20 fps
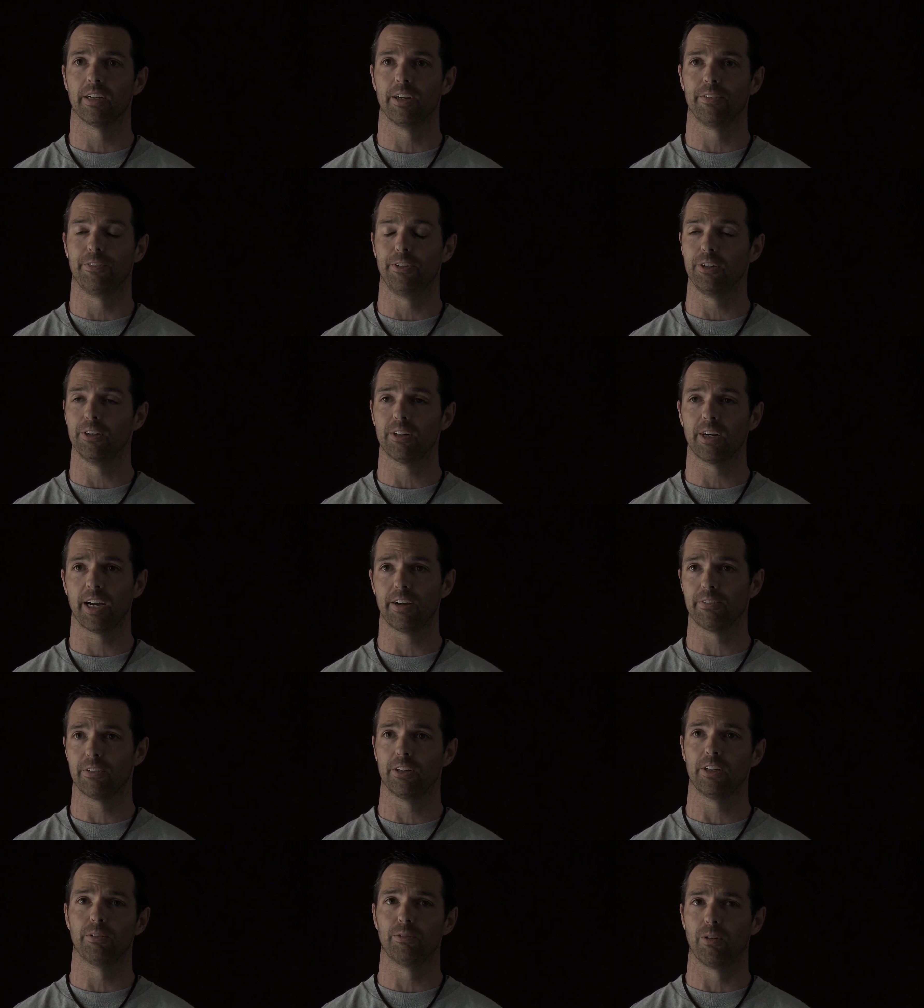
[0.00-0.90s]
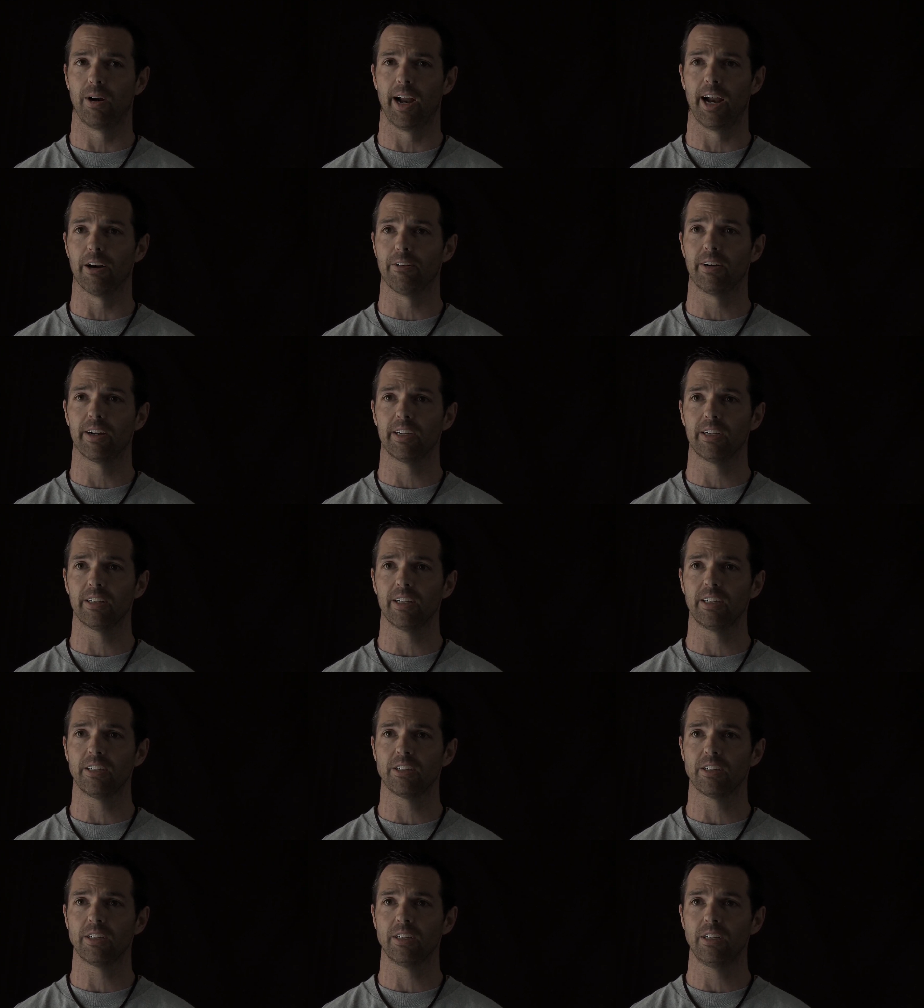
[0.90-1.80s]
If you don't have good air
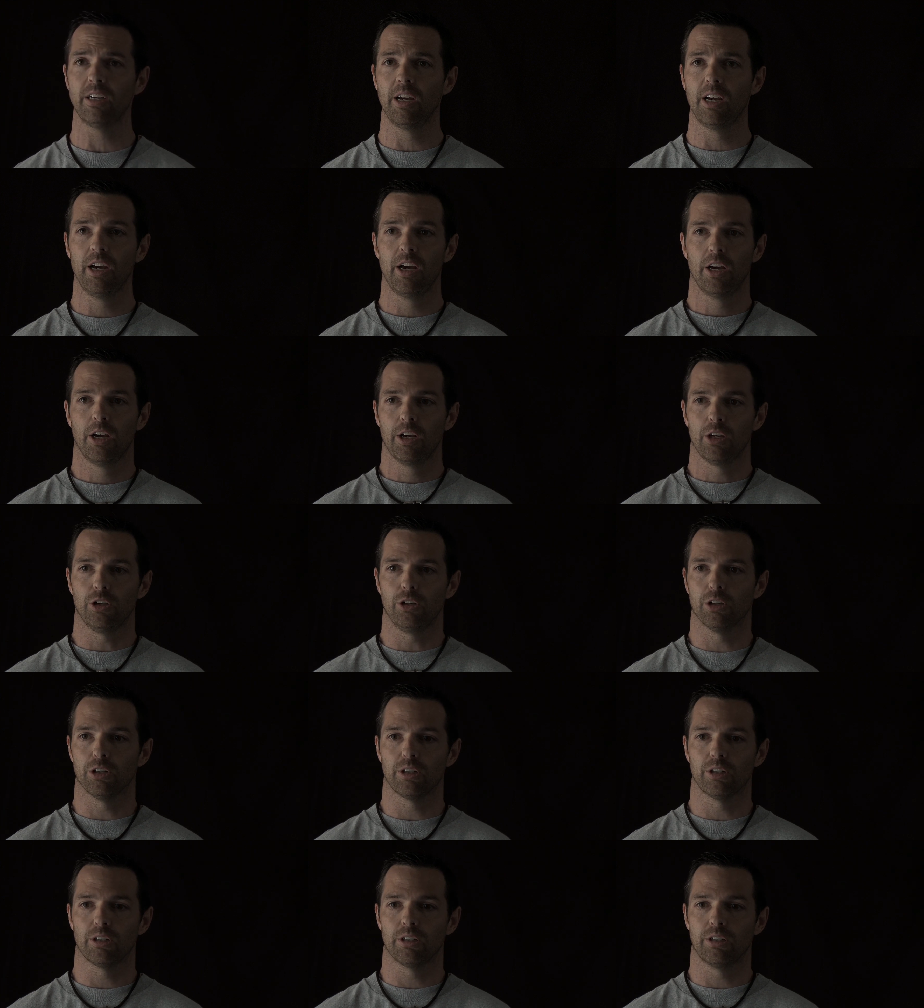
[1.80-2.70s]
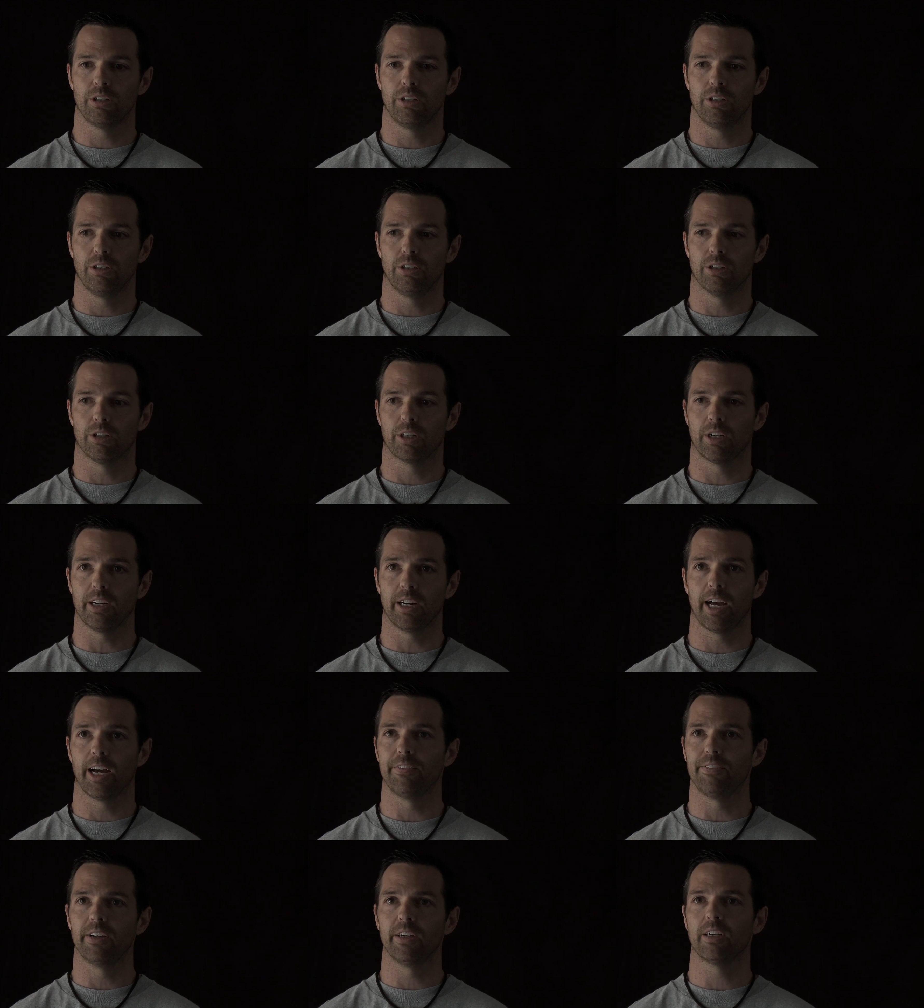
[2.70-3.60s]
regulation, you're going to
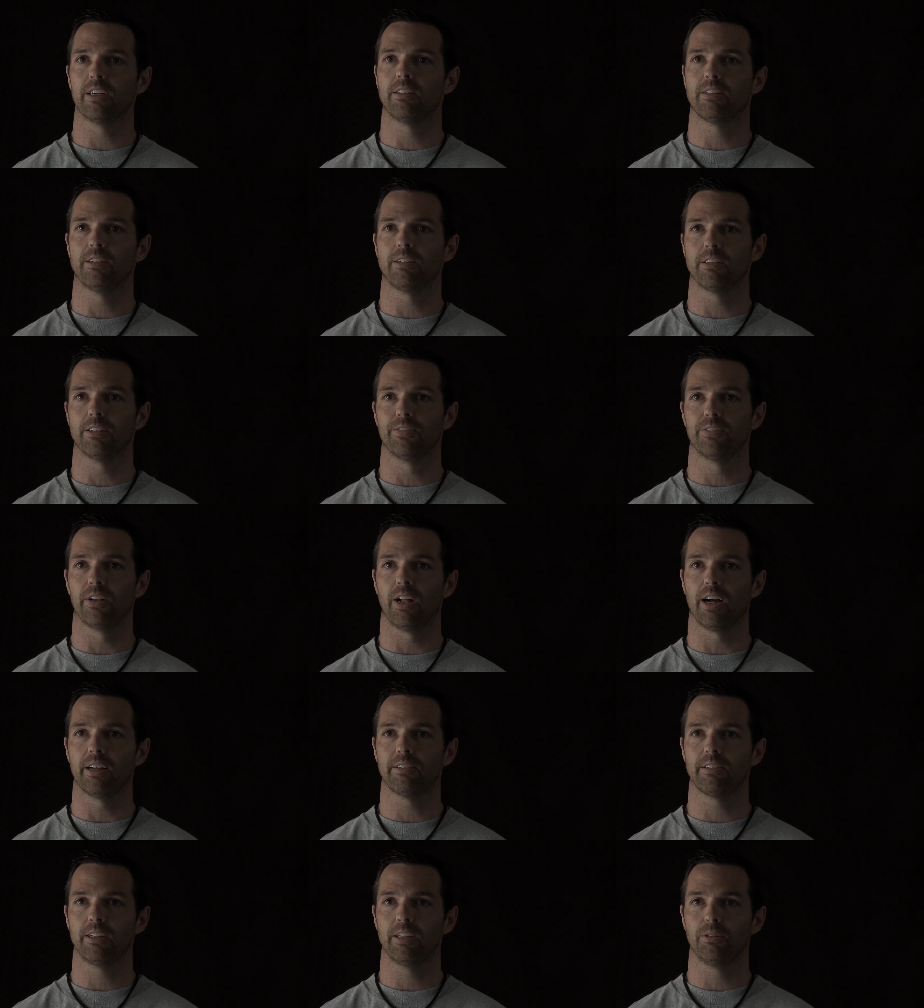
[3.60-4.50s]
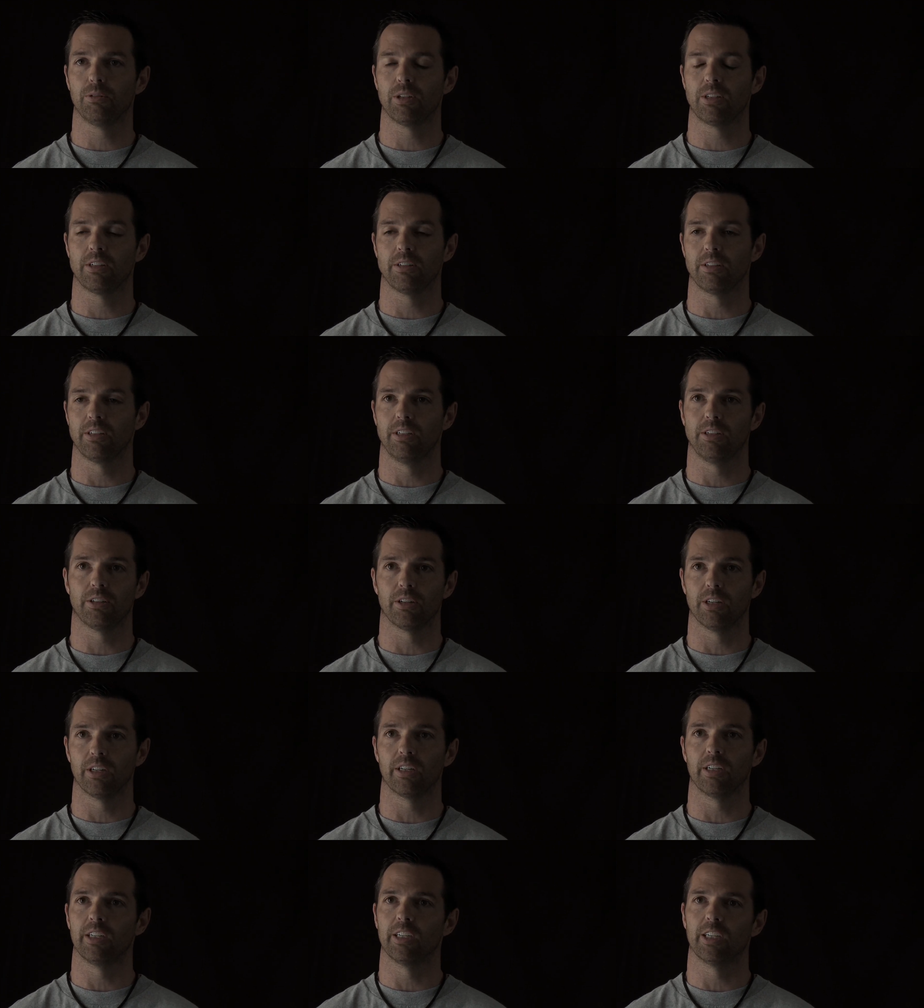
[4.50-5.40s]
have inconsistent velocity, which is in
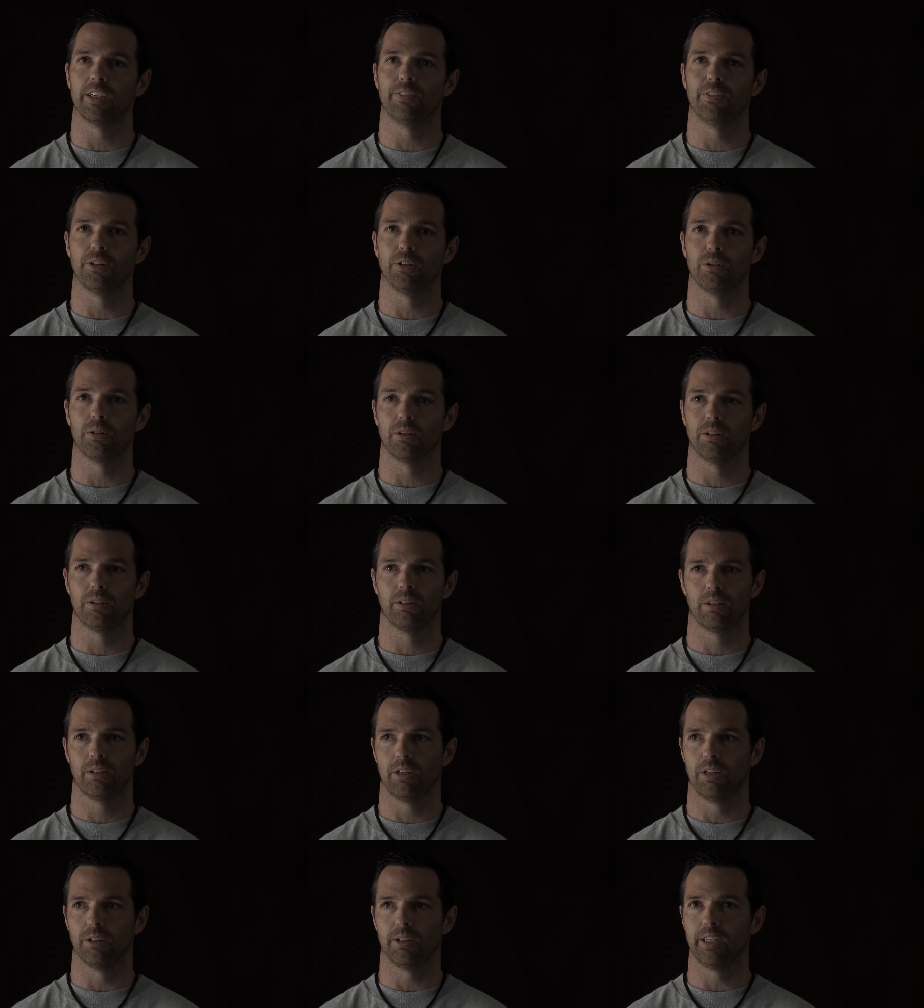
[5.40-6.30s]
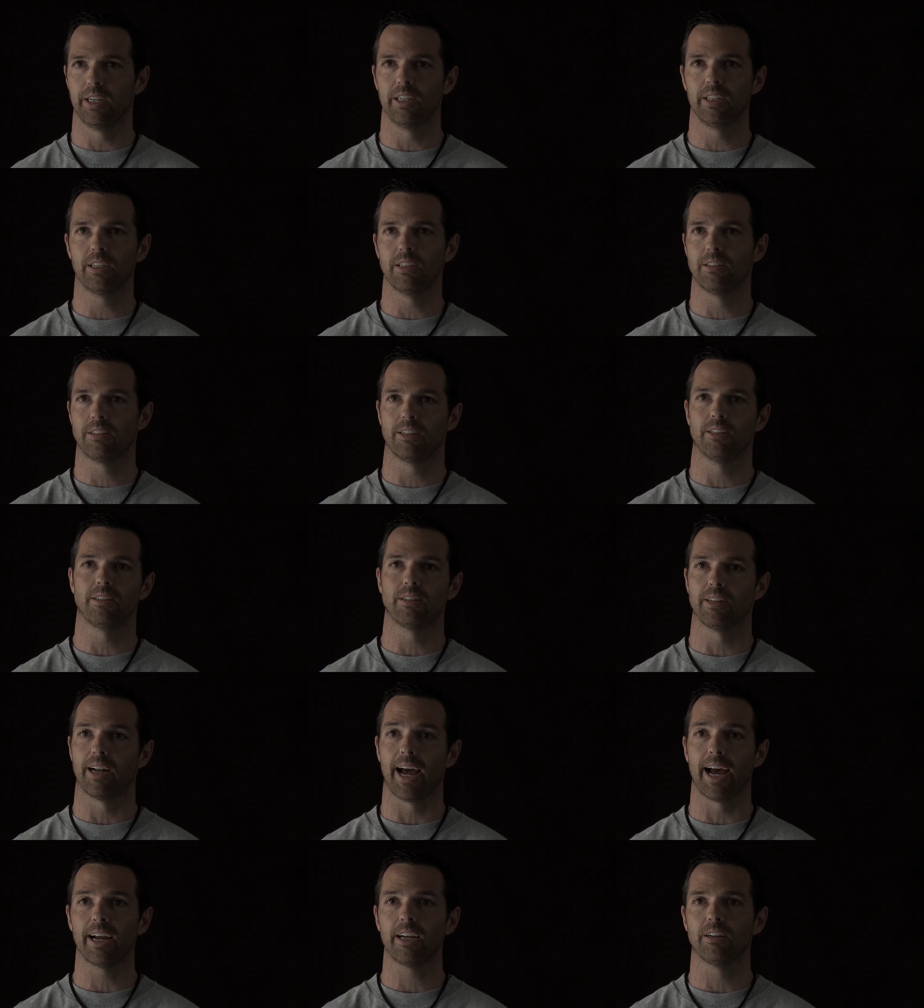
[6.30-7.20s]
turn going to give you, you know,
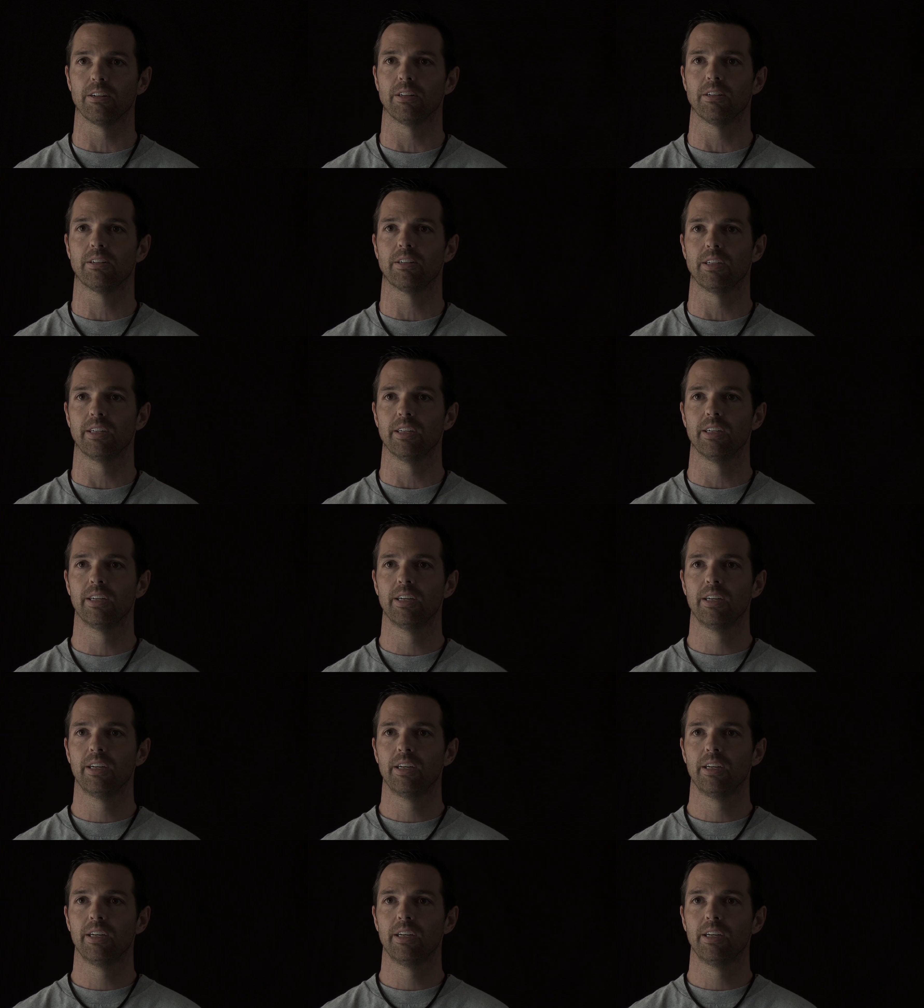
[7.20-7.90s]
inconsistent accuracy.